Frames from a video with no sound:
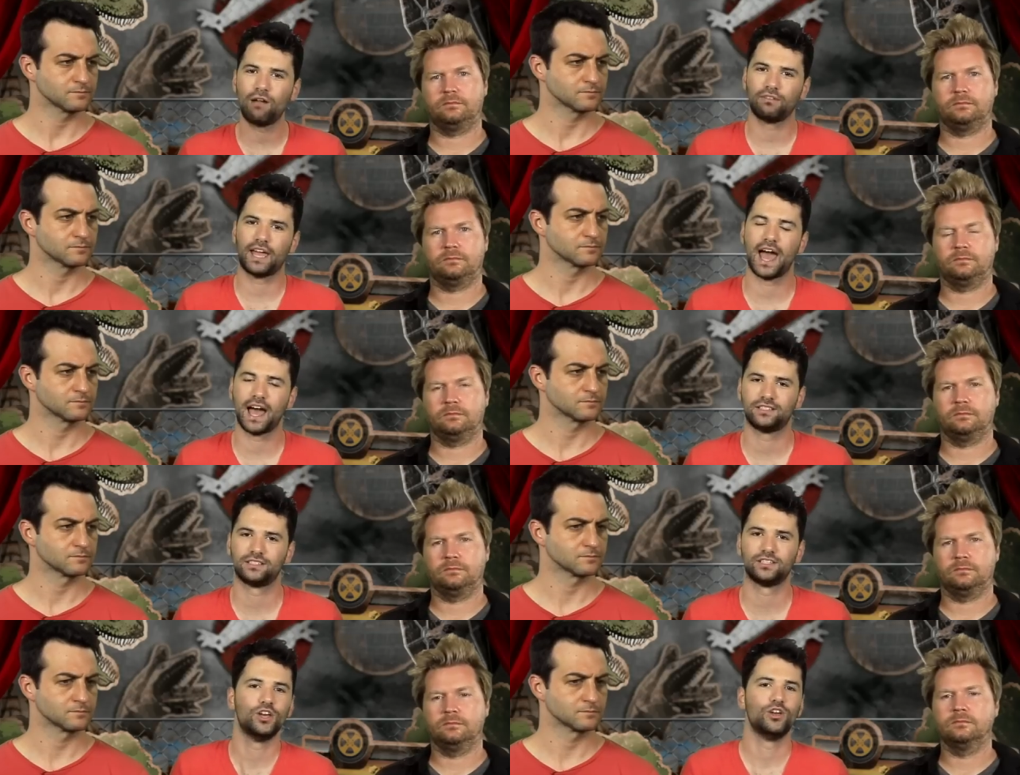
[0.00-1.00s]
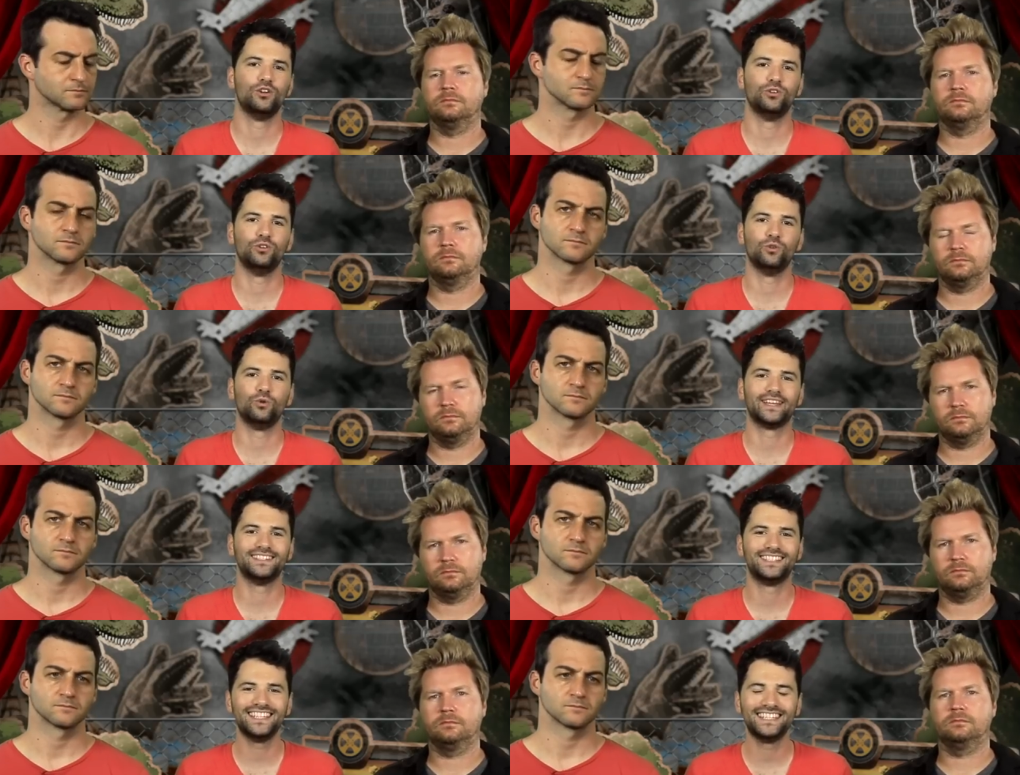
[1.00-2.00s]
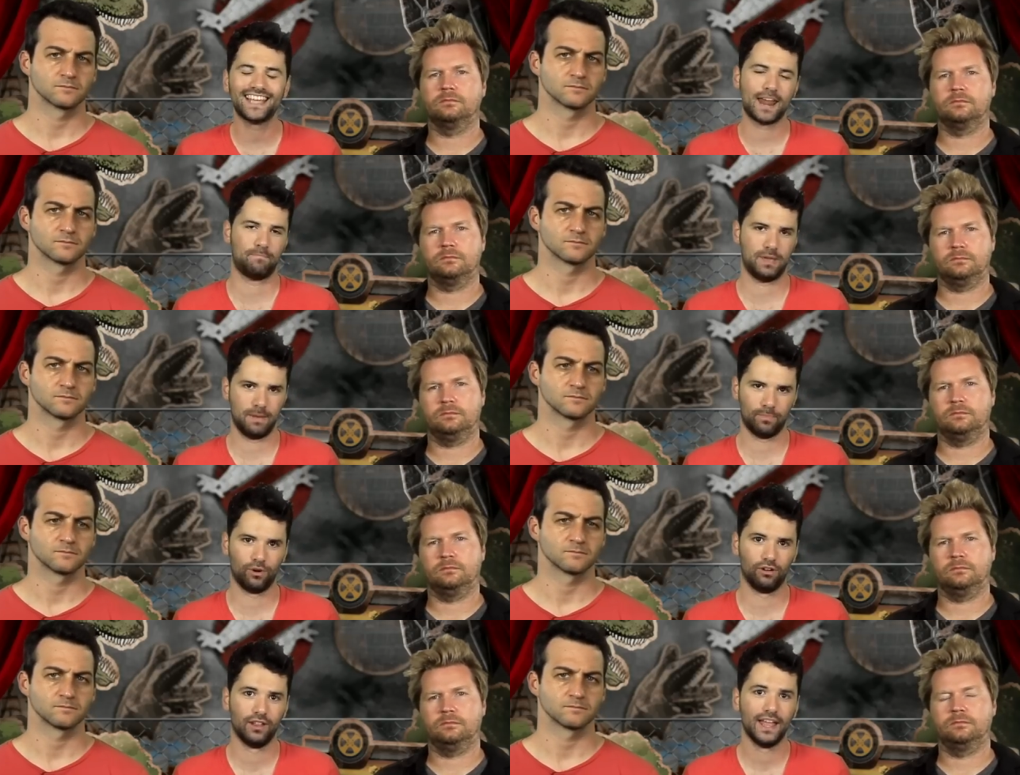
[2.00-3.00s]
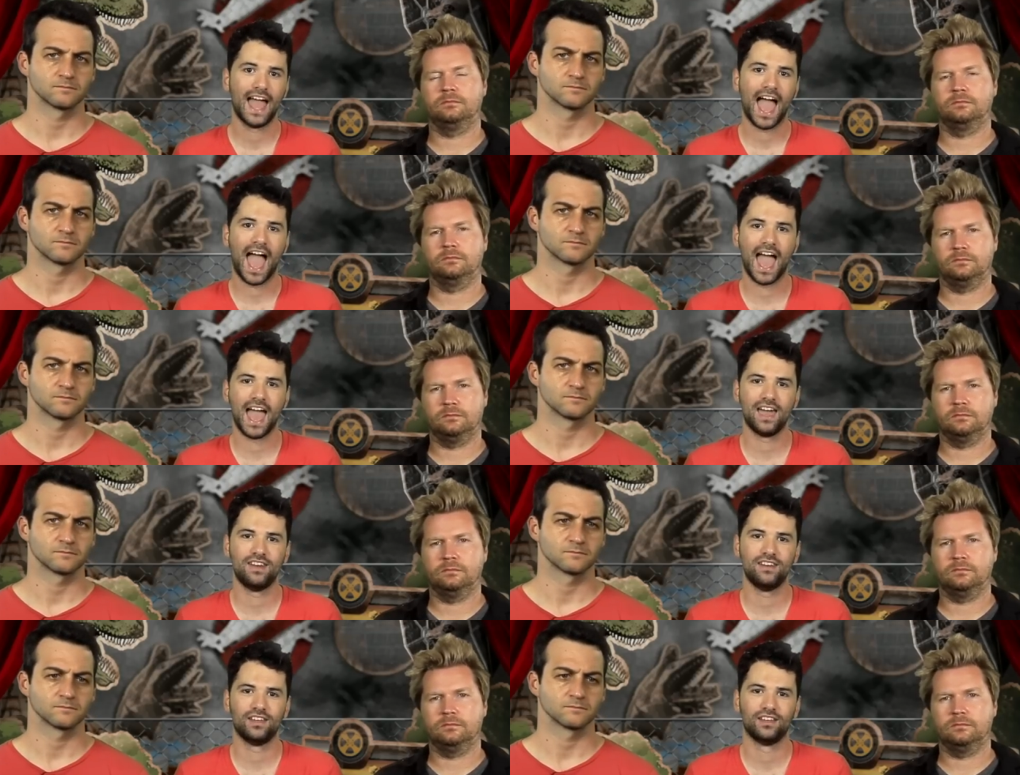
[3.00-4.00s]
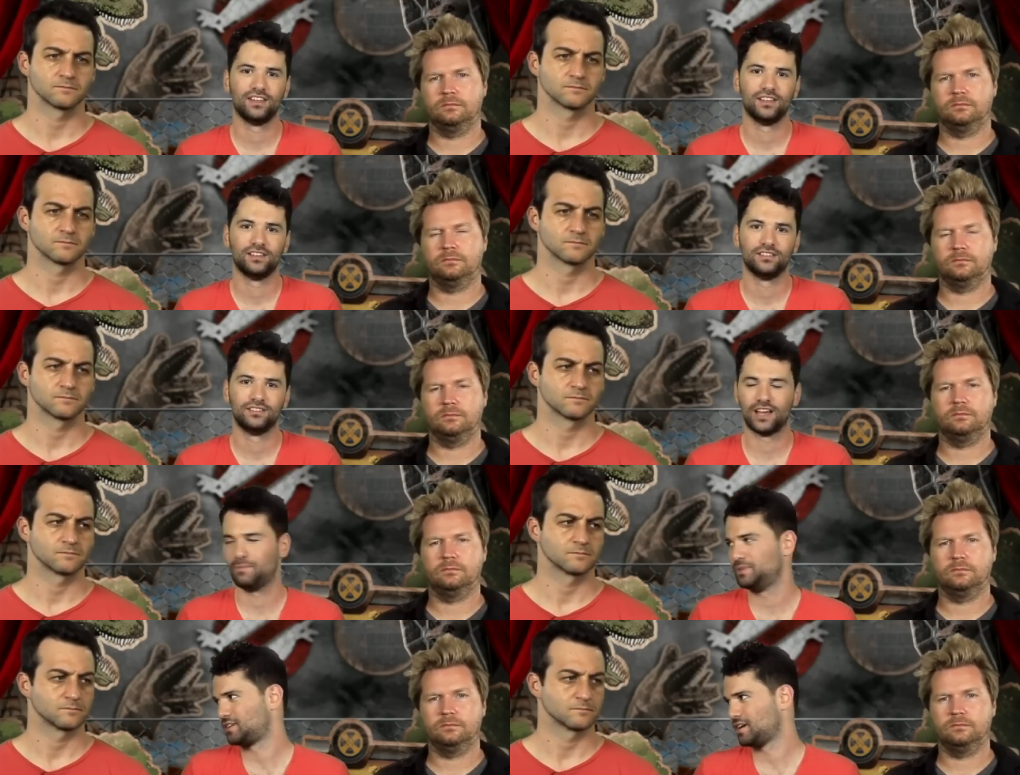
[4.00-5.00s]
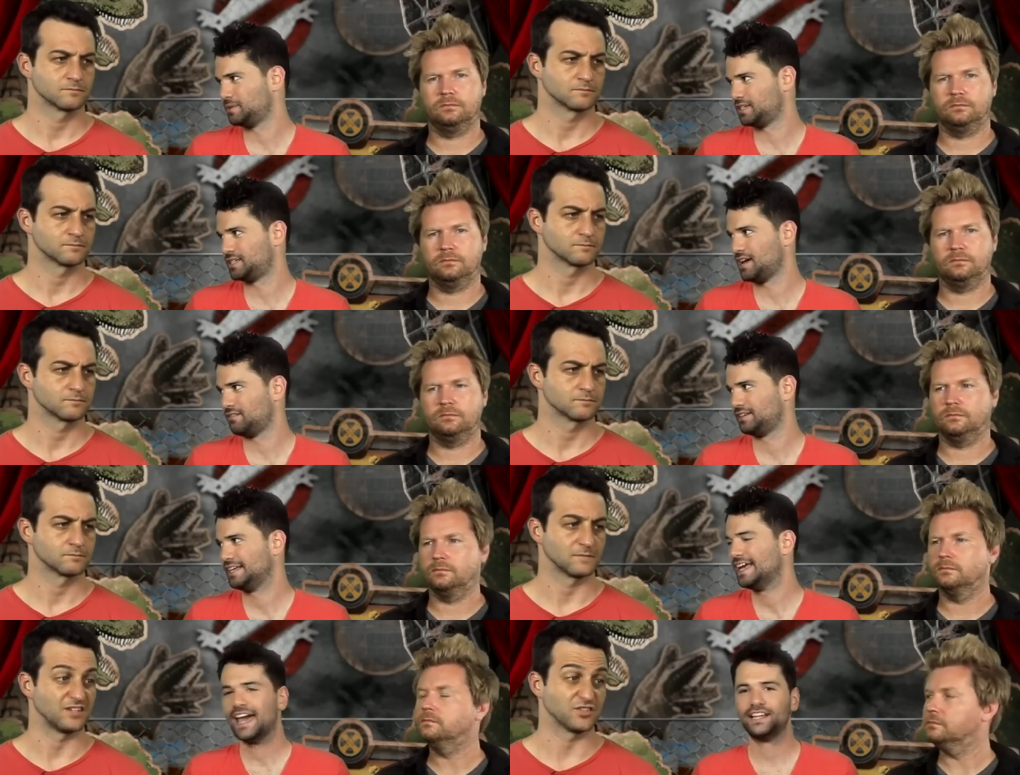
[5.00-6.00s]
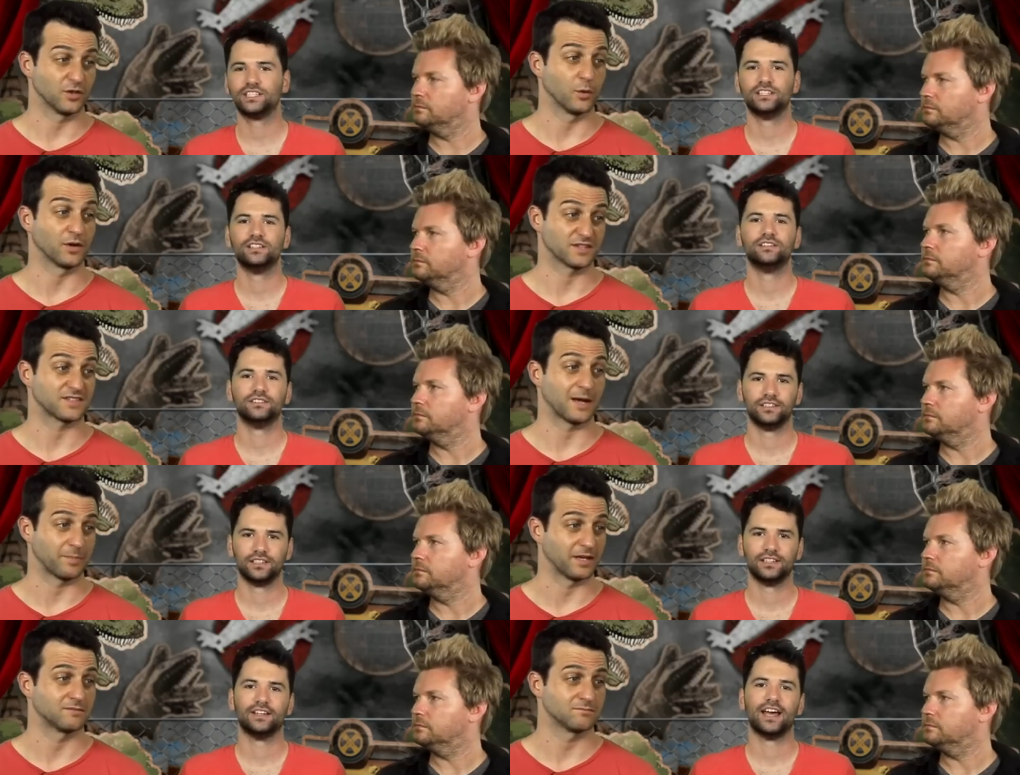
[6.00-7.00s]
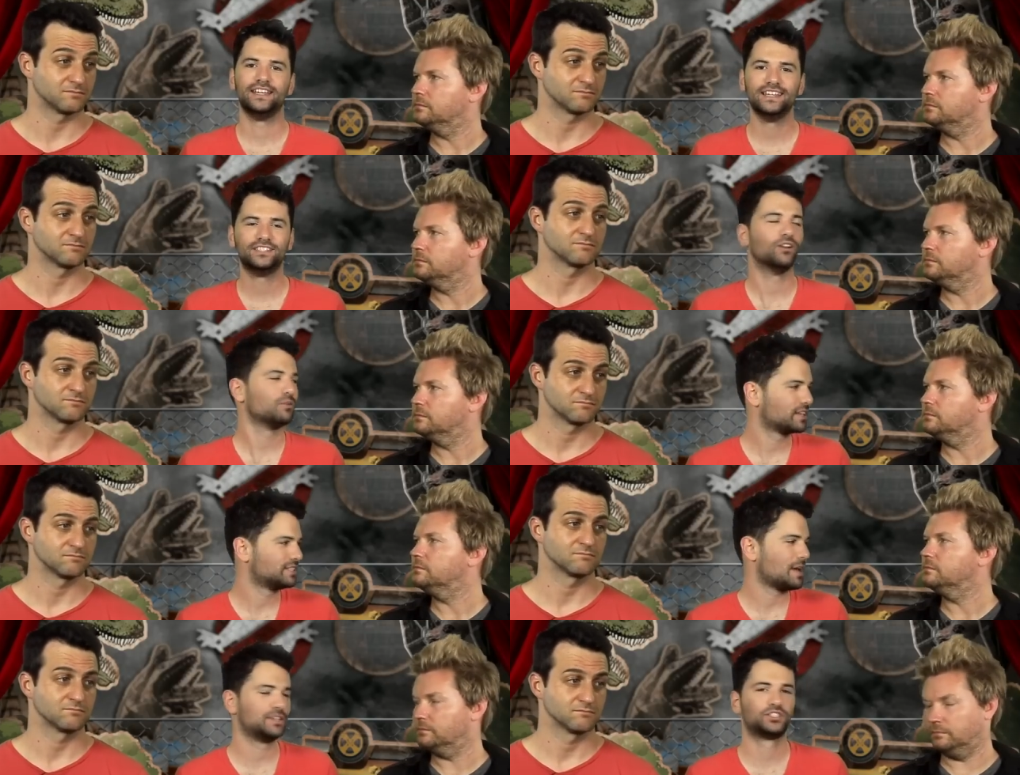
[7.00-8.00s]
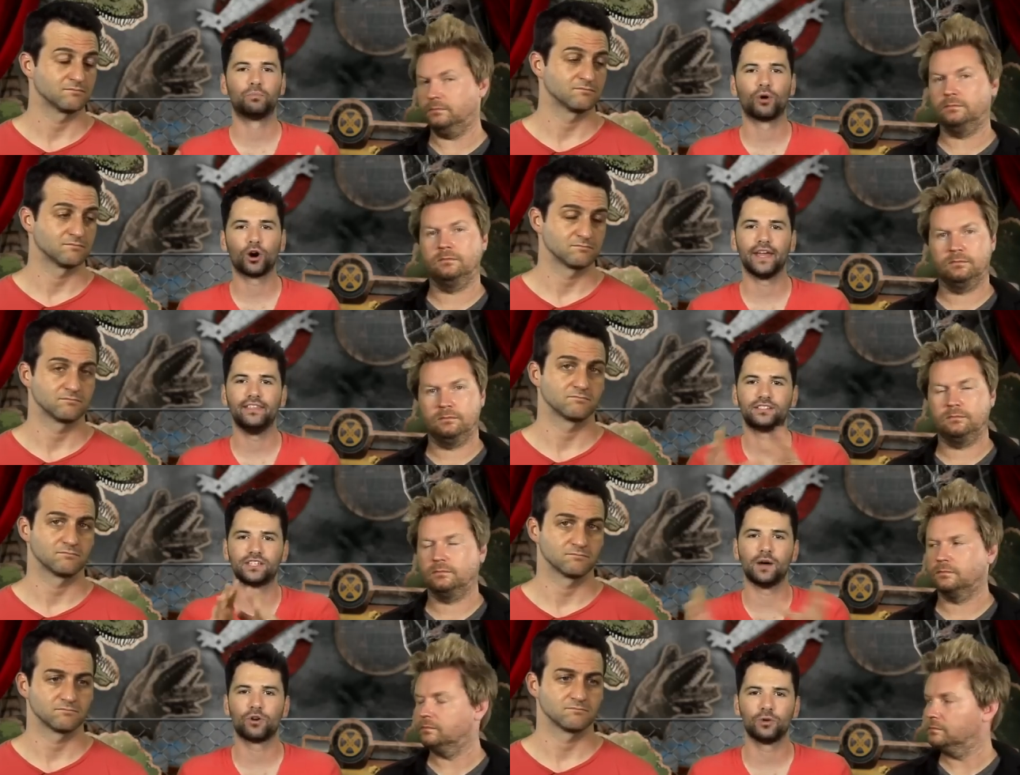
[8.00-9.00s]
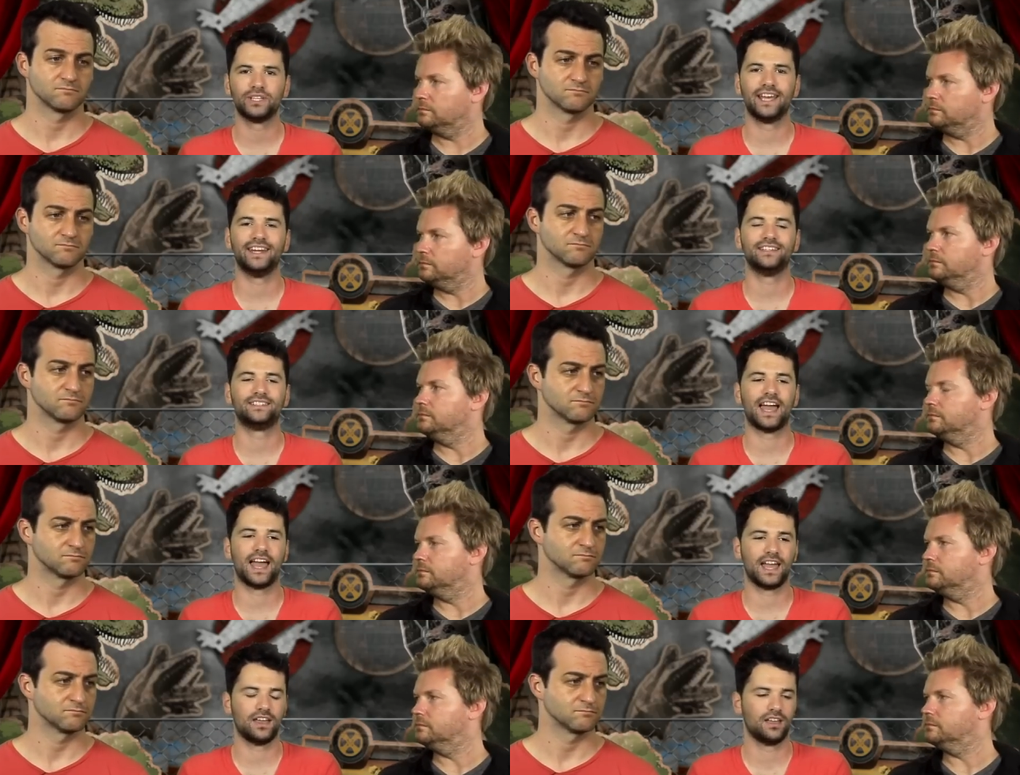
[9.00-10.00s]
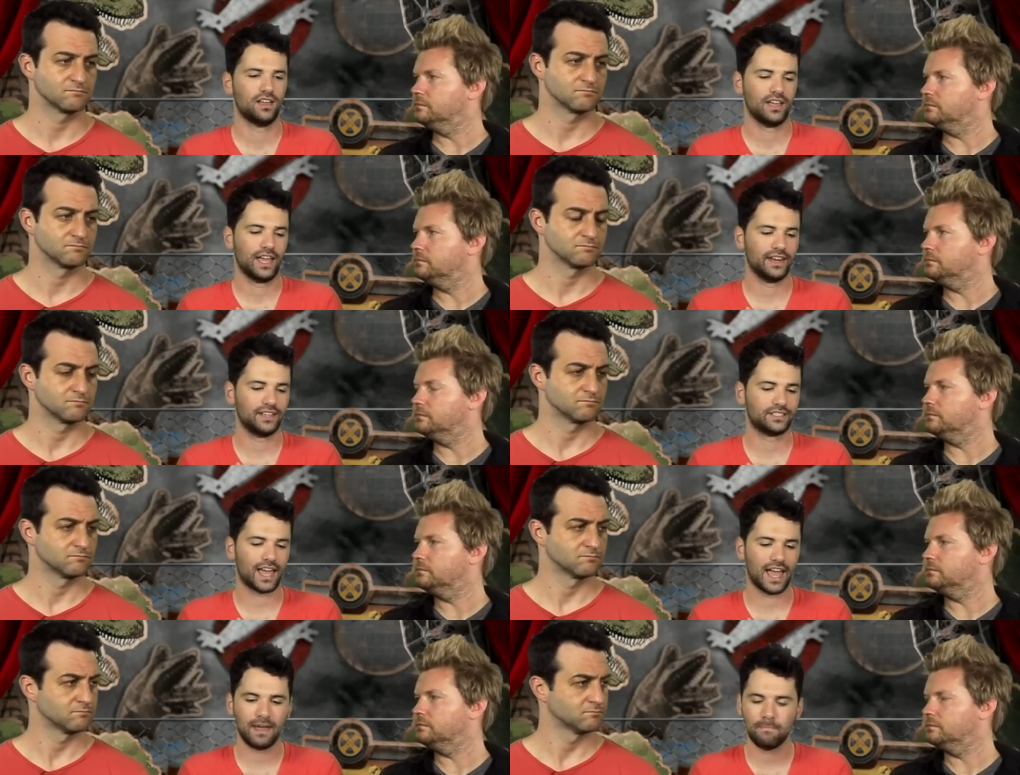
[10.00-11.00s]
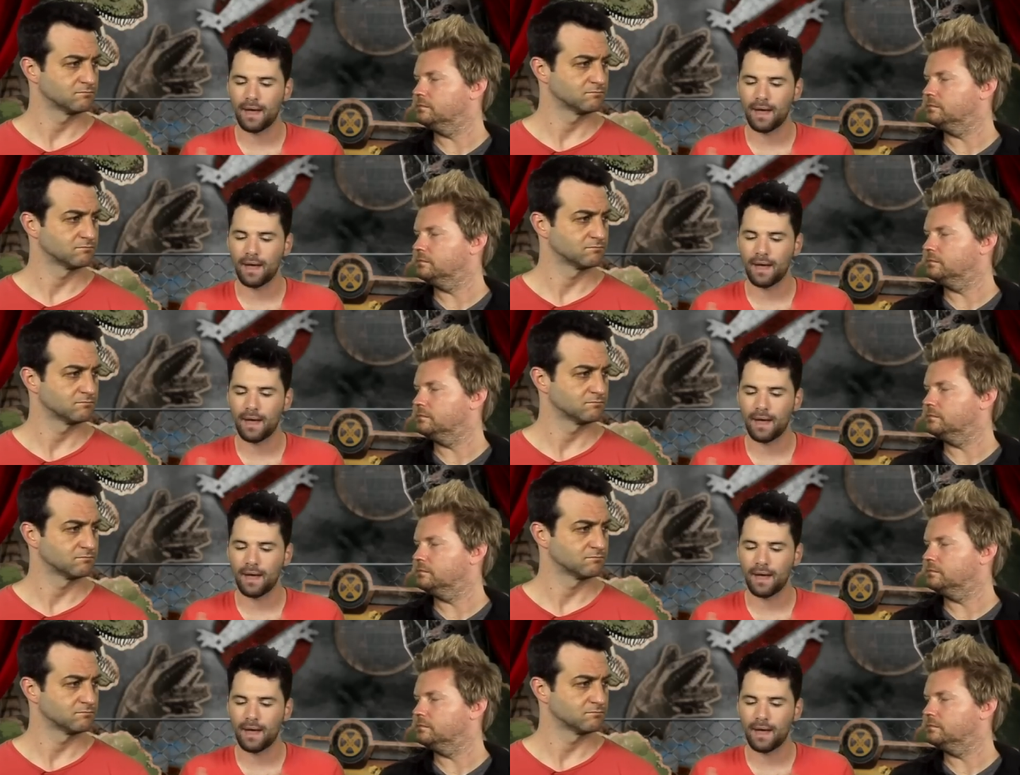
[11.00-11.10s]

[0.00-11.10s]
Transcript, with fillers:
Speaker 1: outcast, who can see dead people, and zombies are coming to town.
Speaker 2: He's and the only one that can stop
Speaker 1: it. And he's the only one that can stop it. Mm. So hmm. in the suburbs, it is a it is a